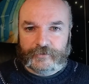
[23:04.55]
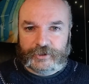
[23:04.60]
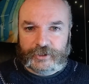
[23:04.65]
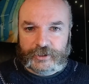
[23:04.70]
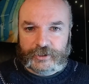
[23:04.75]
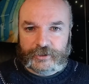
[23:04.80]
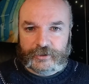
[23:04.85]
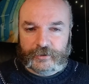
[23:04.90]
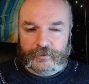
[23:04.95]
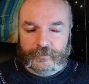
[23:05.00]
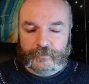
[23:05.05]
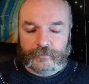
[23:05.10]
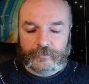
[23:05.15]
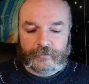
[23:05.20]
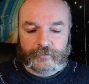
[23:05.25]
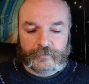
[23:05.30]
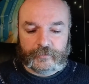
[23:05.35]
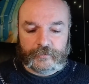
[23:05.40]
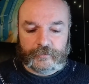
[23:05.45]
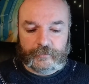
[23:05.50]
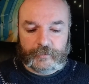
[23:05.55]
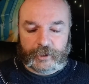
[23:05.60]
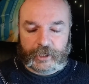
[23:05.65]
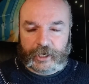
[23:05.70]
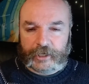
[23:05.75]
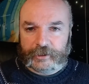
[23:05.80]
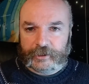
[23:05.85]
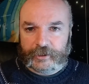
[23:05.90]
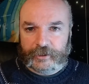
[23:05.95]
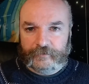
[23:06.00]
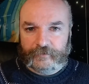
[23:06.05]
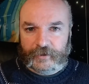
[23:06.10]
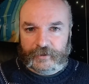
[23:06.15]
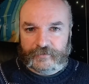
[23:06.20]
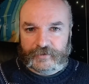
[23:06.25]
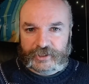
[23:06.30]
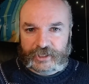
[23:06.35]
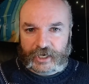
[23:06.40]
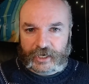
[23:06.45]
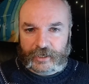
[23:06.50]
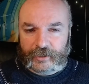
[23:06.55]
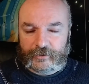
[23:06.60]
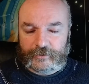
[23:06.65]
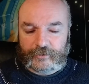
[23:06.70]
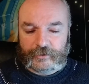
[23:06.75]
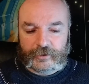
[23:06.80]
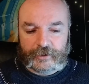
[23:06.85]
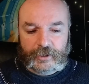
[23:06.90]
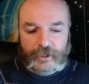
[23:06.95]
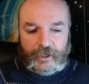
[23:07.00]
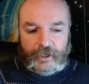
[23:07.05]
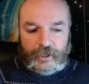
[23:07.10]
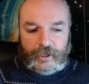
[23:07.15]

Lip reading: system, mechanically very sound,